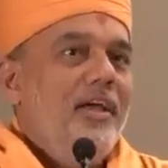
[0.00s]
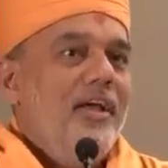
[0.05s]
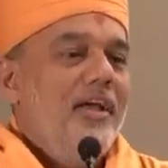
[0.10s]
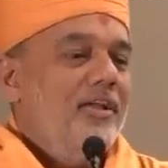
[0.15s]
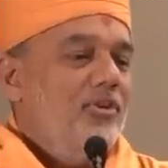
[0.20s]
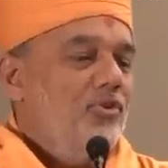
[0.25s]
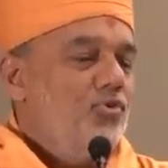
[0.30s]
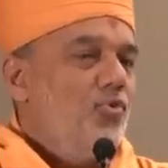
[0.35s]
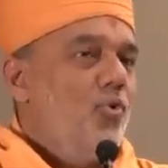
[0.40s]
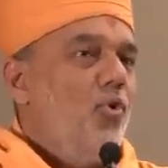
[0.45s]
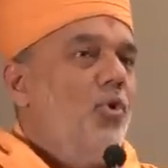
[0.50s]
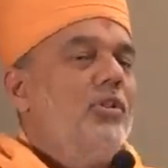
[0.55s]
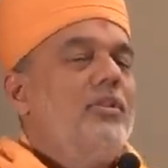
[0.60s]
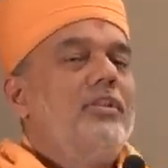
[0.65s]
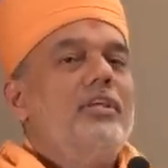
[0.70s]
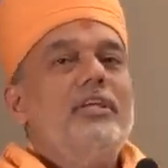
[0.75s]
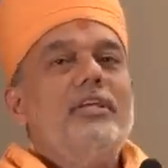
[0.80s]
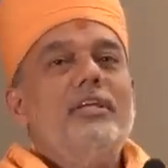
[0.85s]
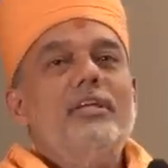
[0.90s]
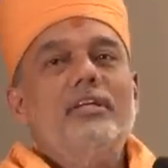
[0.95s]
and to all
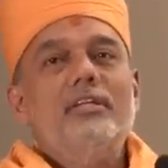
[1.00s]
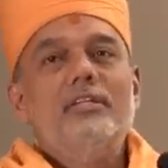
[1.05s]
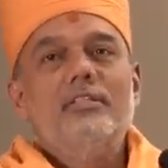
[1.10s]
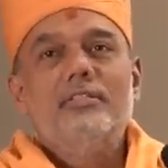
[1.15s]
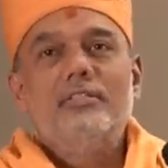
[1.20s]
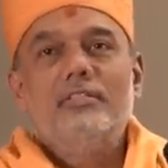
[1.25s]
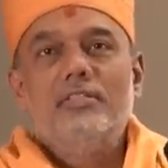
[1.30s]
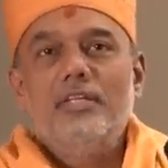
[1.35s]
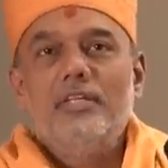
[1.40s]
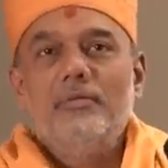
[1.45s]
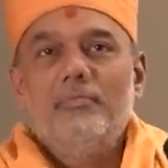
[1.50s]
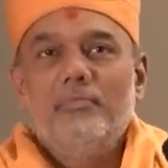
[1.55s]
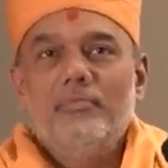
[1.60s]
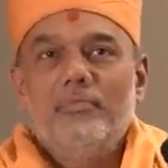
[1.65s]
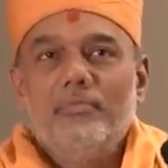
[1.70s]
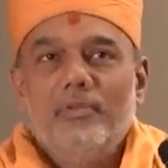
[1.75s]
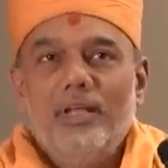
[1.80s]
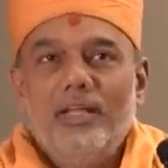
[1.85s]
the team